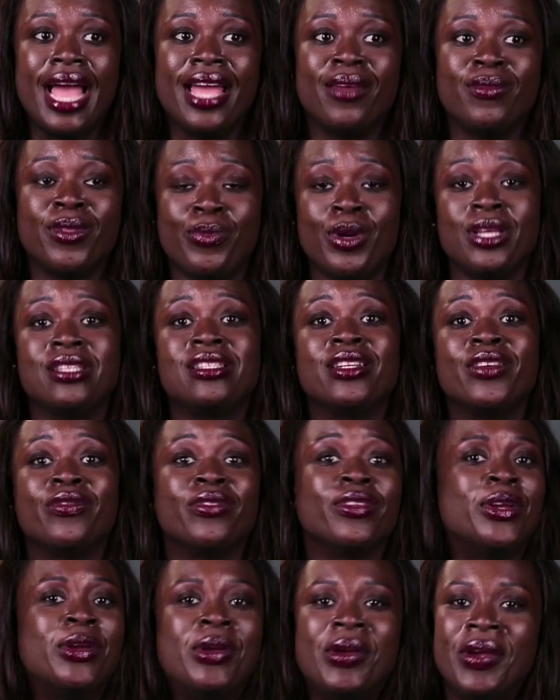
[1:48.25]
I am the president
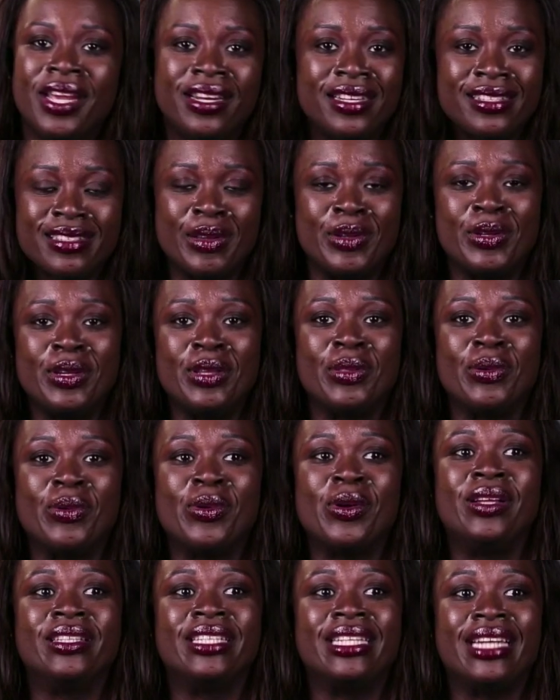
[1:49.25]
of the greatest country in the
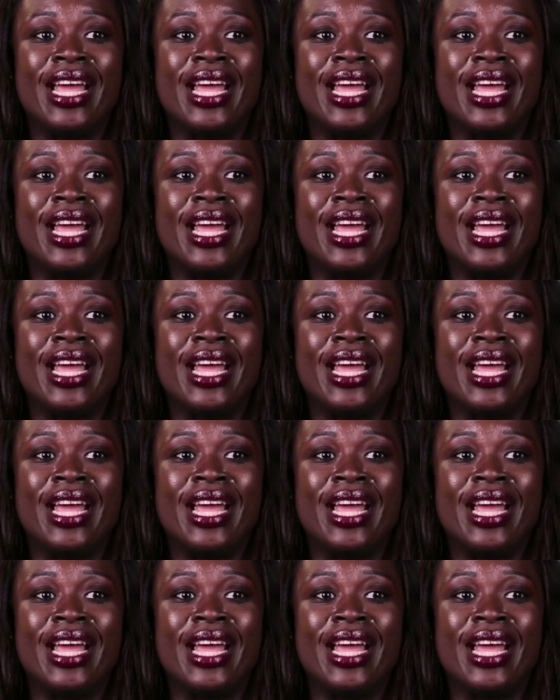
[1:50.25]
world,